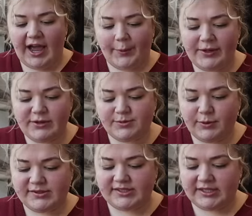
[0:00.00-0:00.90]
How are you
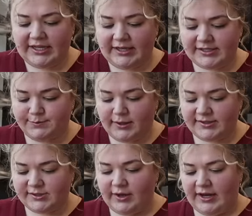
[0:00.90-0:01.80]
supposed to clean this puck
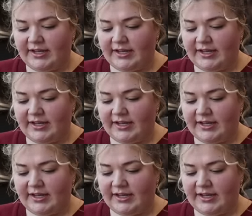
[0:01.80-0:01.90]
screen?